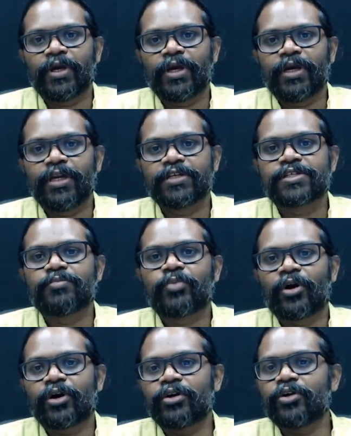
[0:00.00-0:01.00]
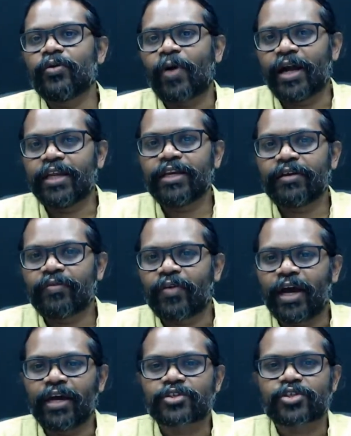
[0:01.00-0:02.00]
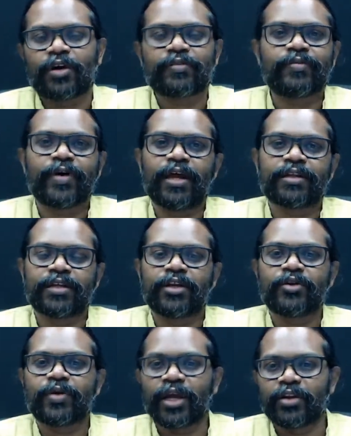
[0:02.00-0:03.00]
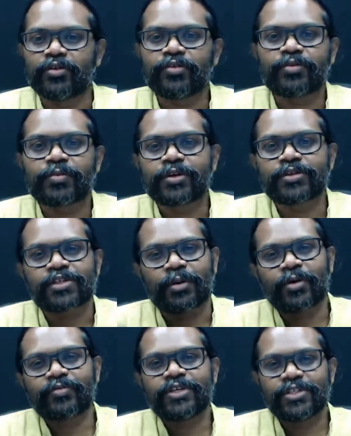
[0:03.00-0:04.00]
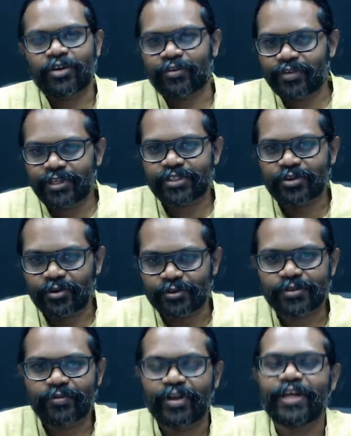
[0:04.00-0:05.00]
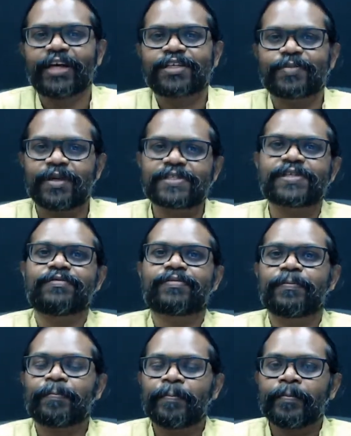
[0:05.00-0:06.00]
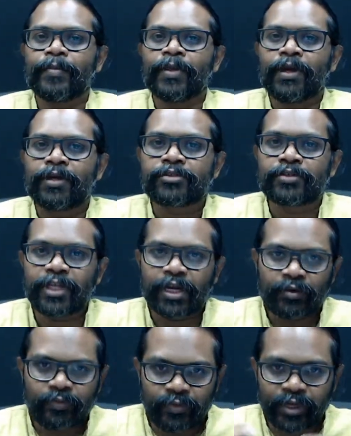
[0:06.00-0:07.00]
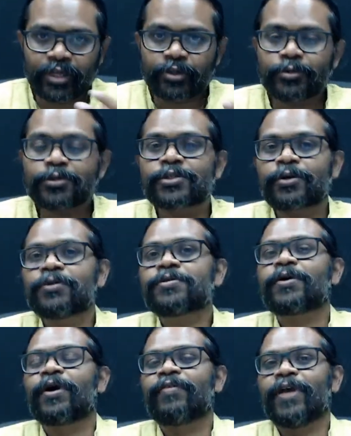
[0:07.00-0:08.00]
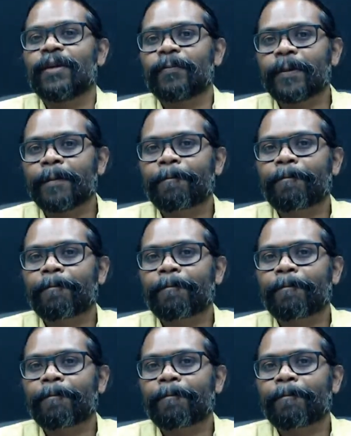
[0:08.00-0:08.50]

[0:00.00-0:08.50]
it is important to identify a software that you can use, because some of these softwares are also very expensive. So there are free tools also available.